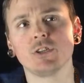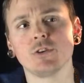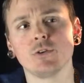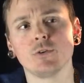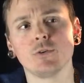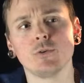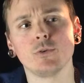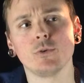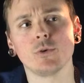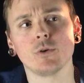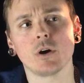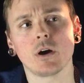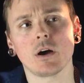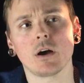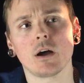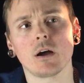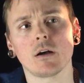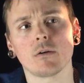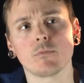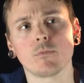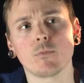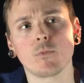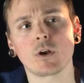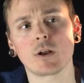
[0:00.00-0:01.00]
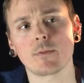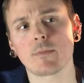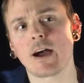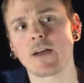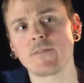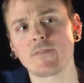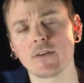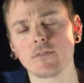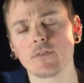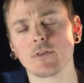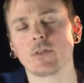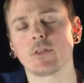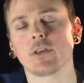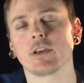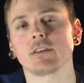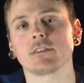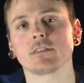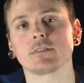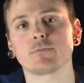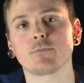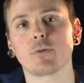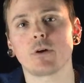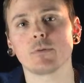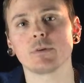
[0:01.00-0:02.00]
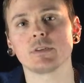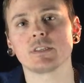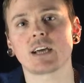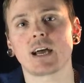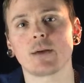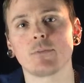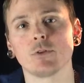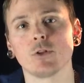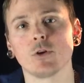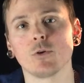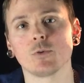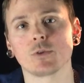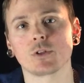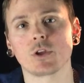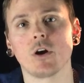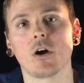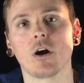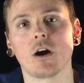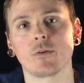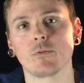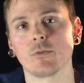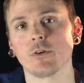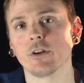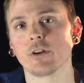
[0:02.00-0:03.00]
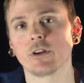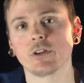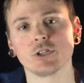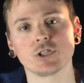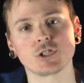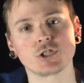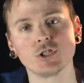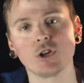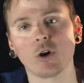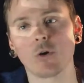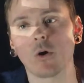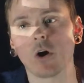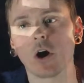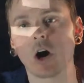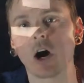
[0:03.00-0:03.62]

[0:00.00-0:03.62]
do one of my favorite things, probably time alone with God, where you can just go